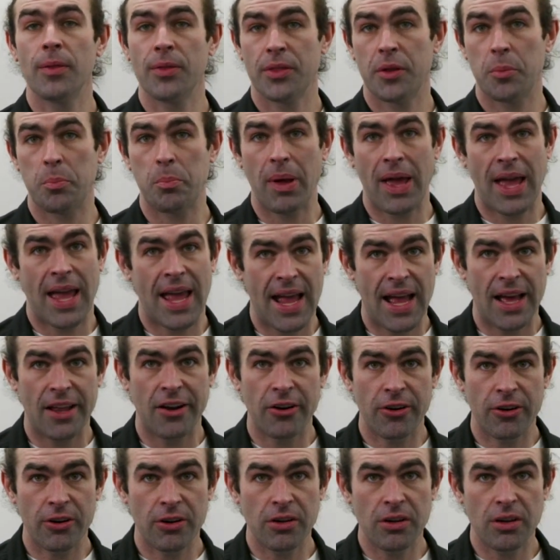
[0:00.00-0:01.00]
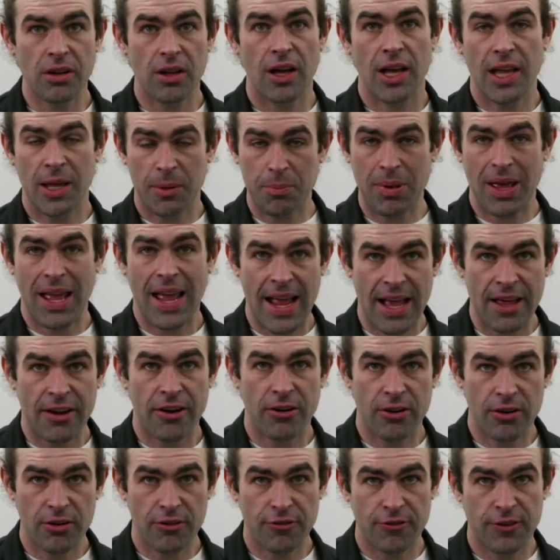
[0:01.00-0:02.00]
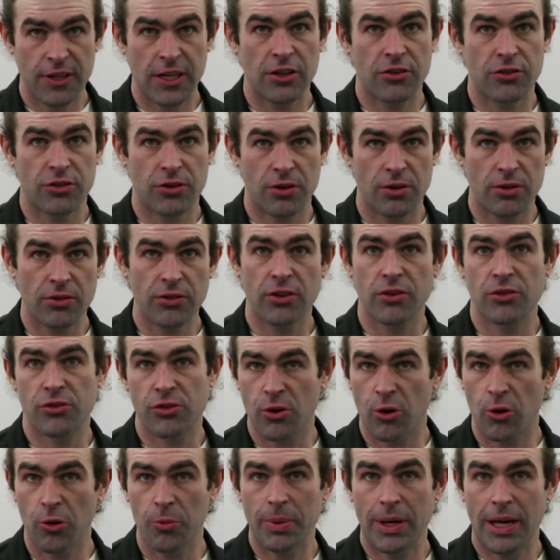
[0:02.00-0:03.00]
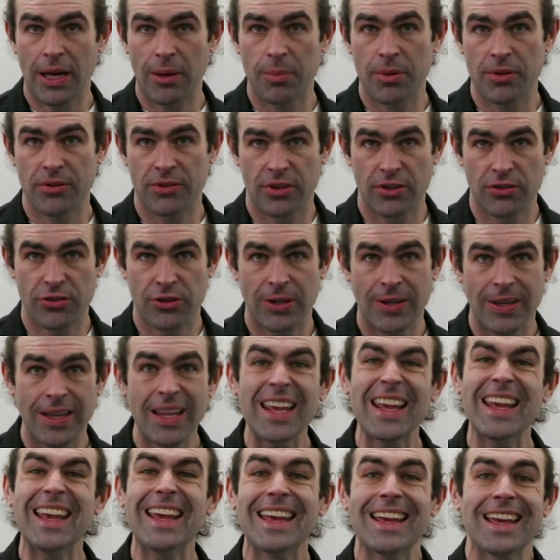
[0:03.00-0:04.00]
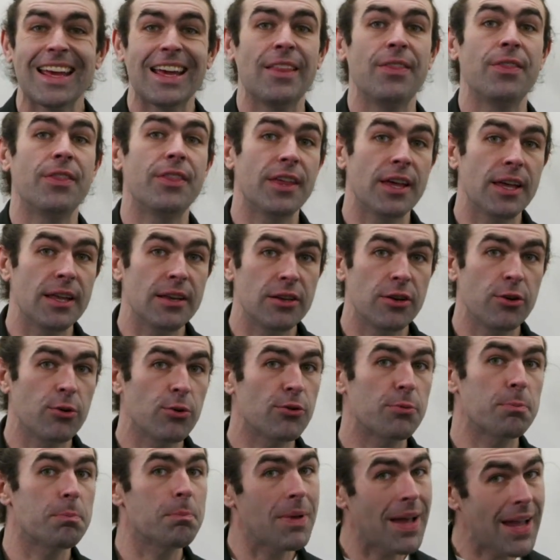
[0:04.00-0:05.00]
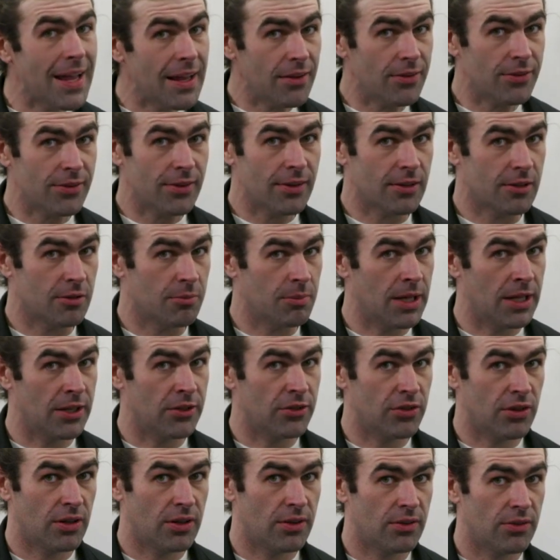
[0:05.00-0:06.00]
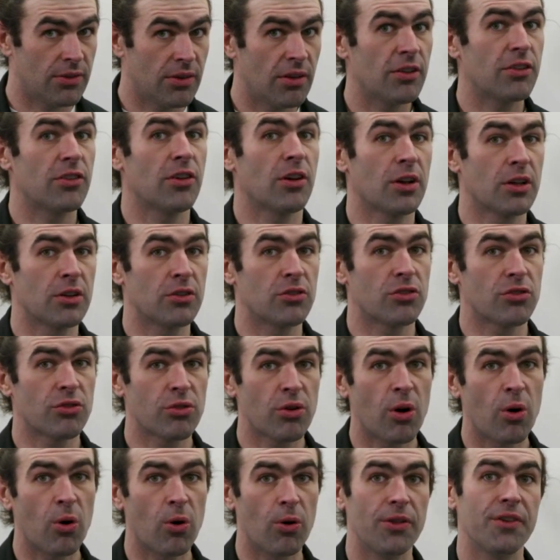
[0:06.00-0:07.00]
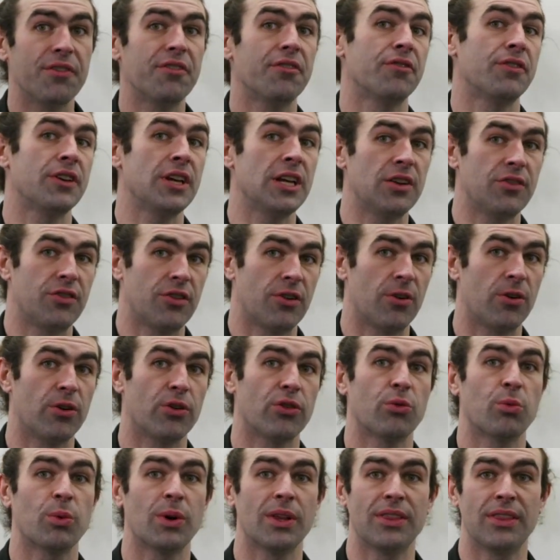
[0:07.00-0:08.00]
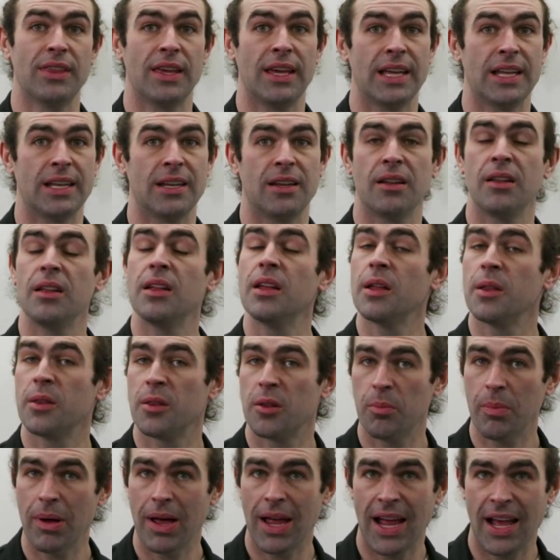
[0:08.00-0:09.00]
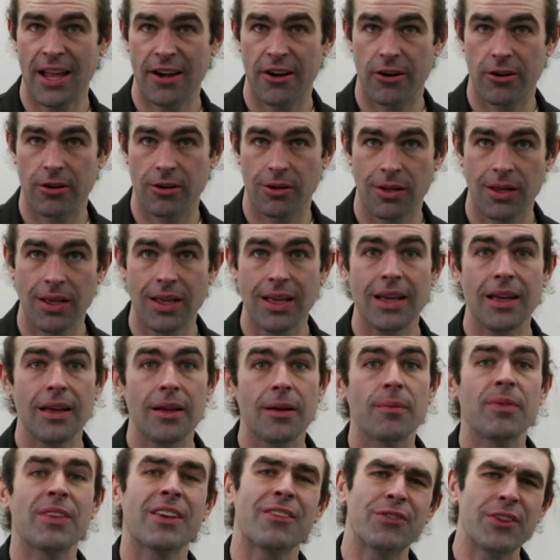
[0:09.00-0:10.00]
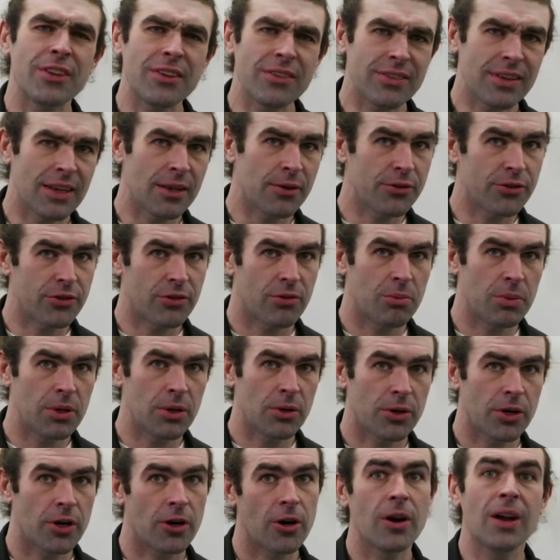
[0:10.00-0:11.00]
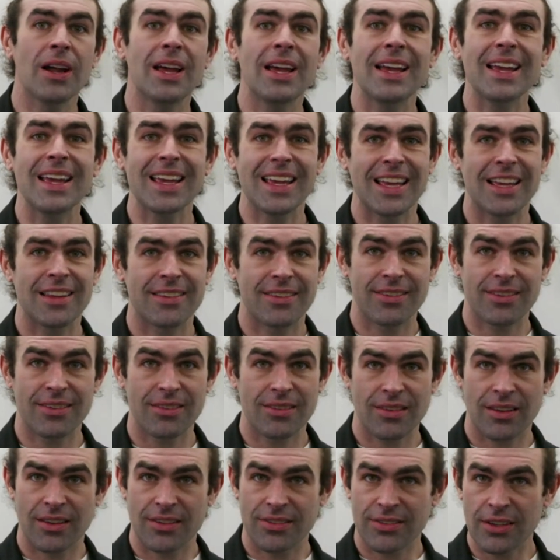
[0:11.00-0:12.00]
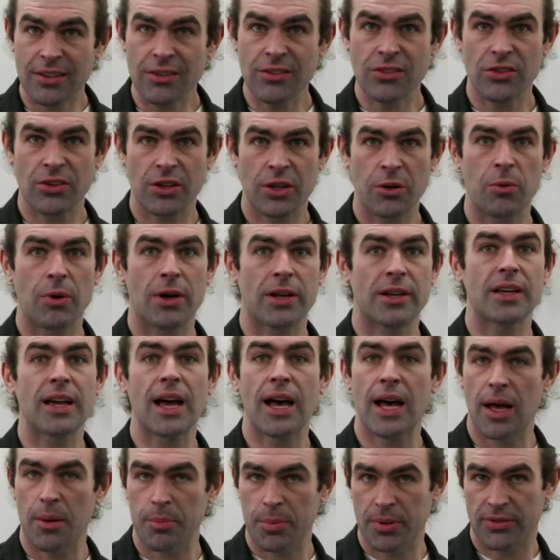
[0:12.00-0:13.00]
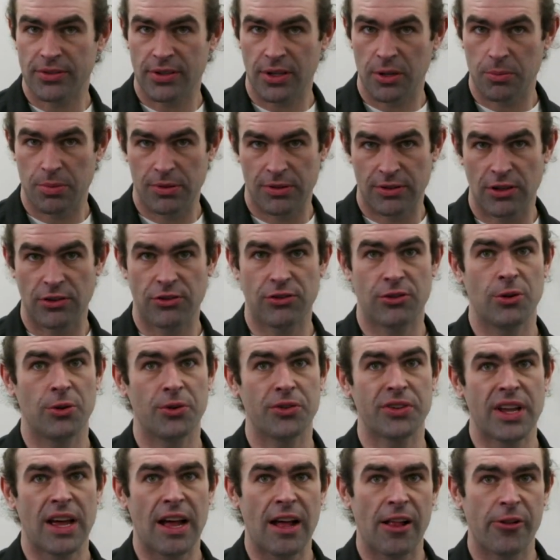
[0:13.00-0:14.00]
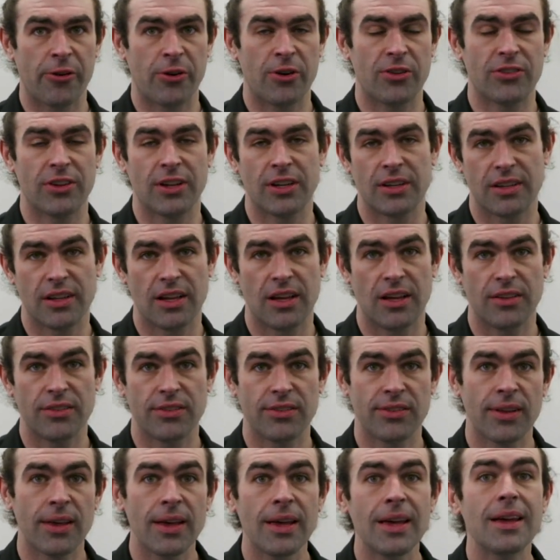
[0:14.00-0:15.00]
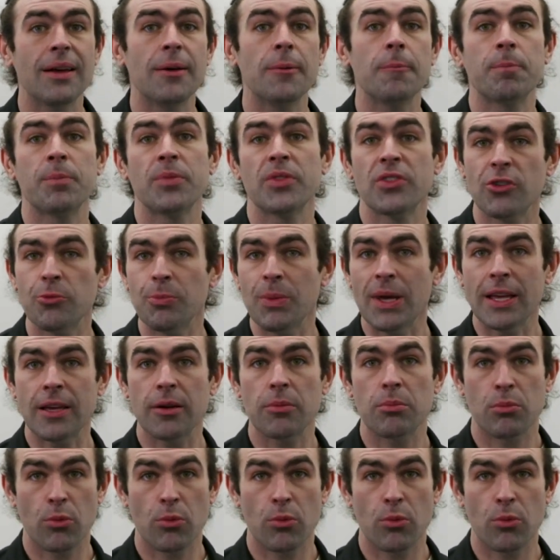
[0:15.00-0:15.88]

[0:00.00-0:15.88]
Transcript: the pattern, a pattern of features controlled by position, and then use basic dimensions to control the features within the pattern. If this sounds familiar, it's essentially what composite positional tolerancing does. To make it